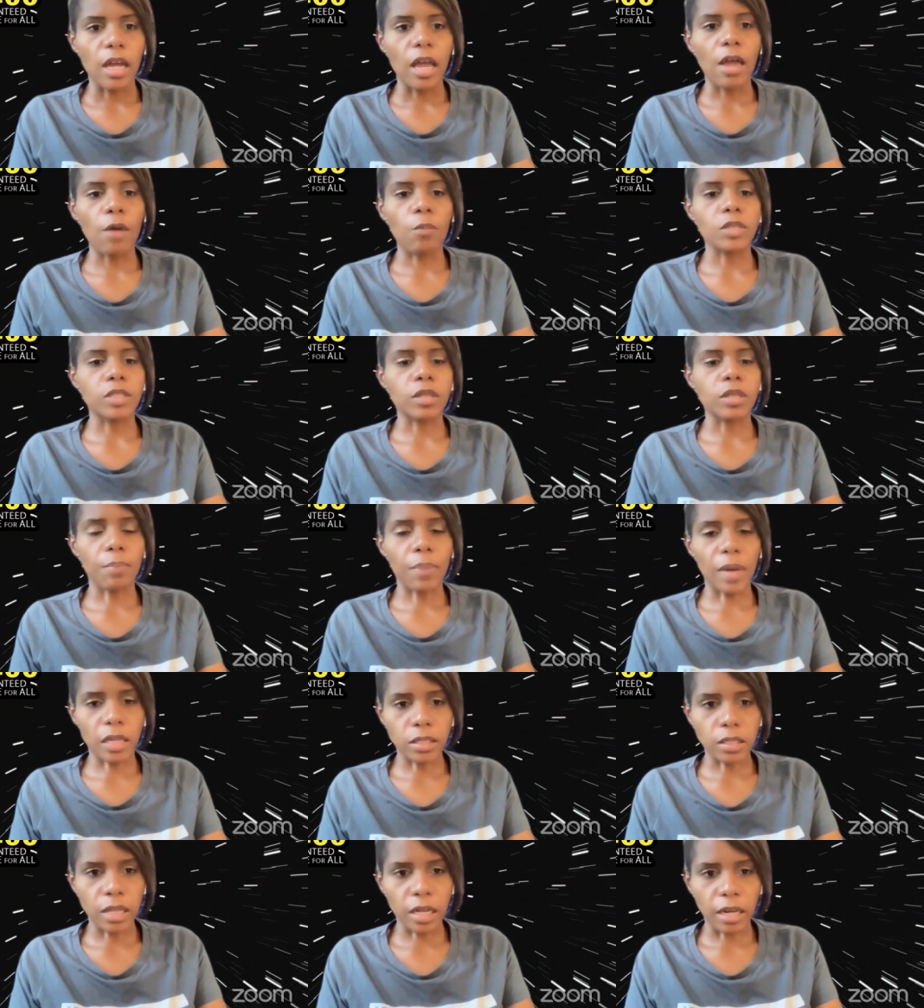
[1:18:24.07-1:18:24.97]
it was the
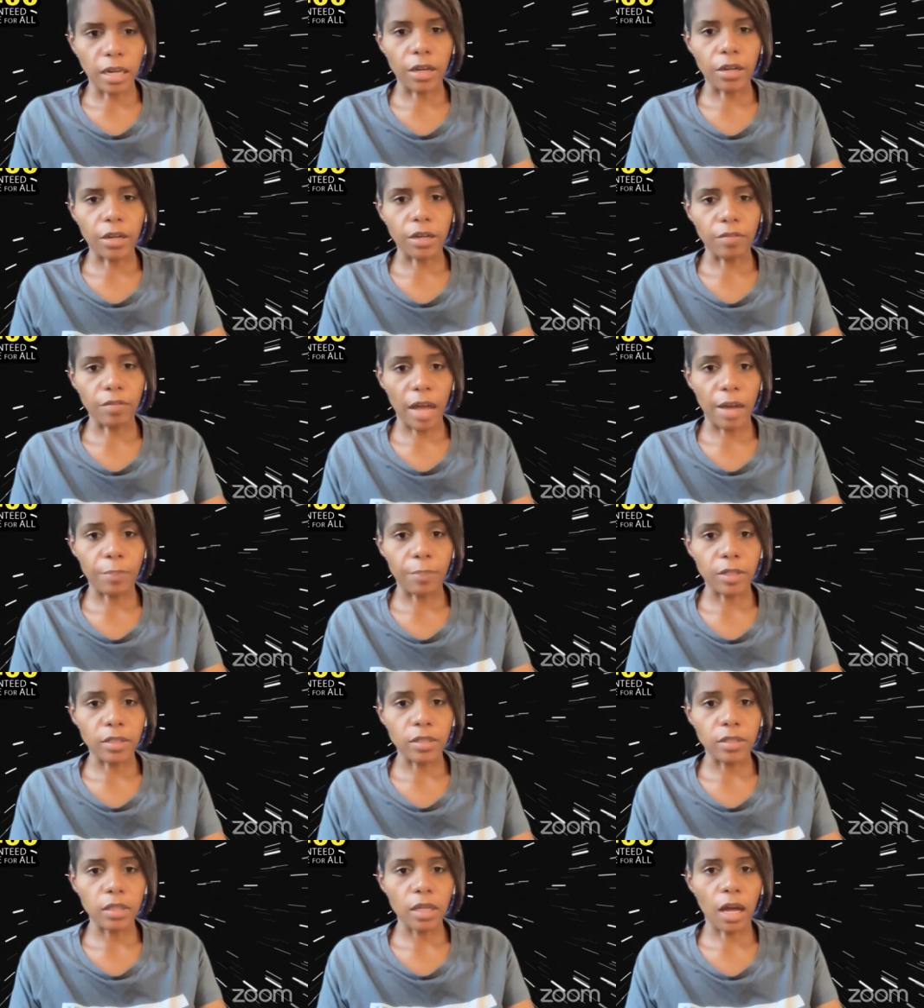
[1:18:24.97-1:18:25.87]
best thing that could have happened.